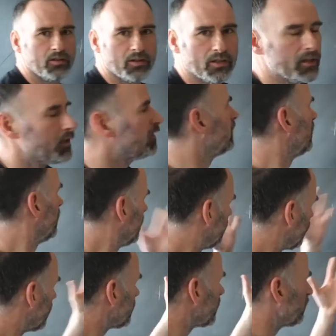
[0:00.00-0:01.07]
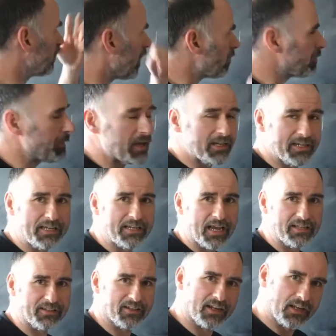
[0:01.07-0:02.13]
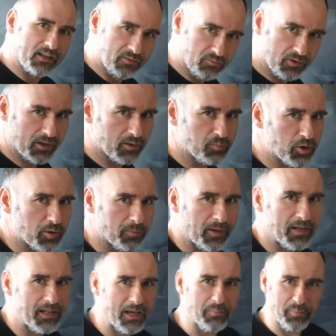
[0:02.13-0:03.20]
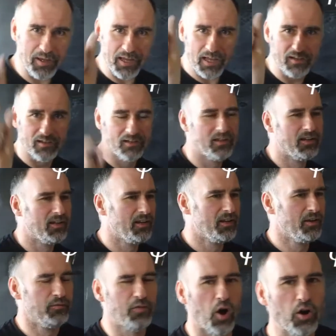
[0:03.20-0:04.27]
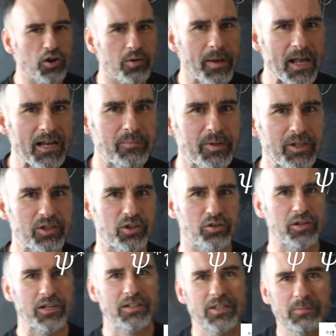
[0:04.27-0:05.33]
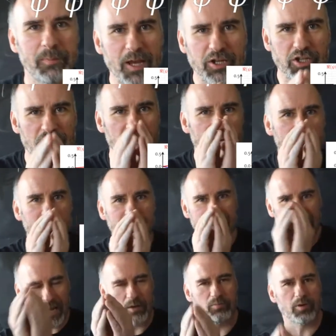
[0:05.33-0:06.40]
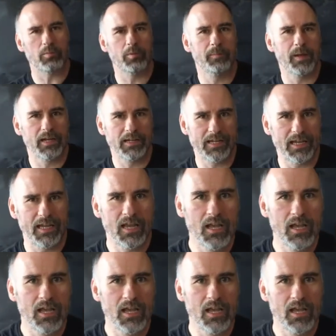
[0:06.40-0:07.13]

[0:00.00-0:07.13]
Okay. In terms of probability density, we need to multiply that by a volume element or a spatial element to get our probability.